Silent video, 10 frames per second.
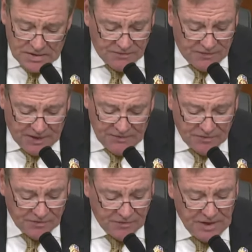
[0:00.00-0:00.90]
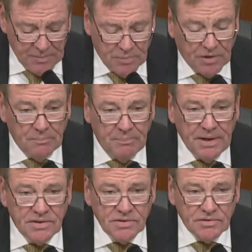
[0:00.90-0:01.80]
to fight for freedom on the
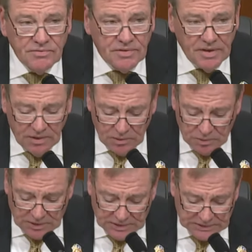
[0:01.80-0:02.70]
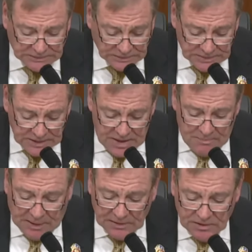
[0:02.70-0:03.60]
beaches of Tarawa and
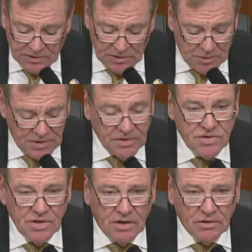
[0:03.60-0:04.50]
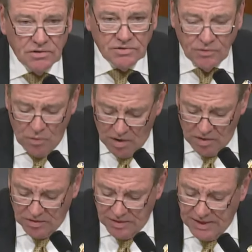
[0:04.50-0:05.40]
Peleliu and in the jungles of
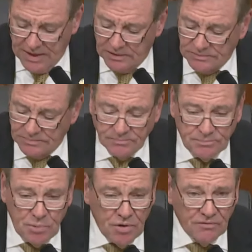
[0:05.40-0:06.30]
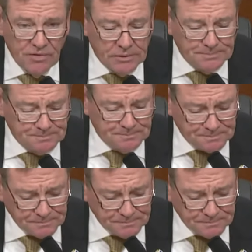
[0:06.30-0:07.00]
Guadalcanal and Bougainville.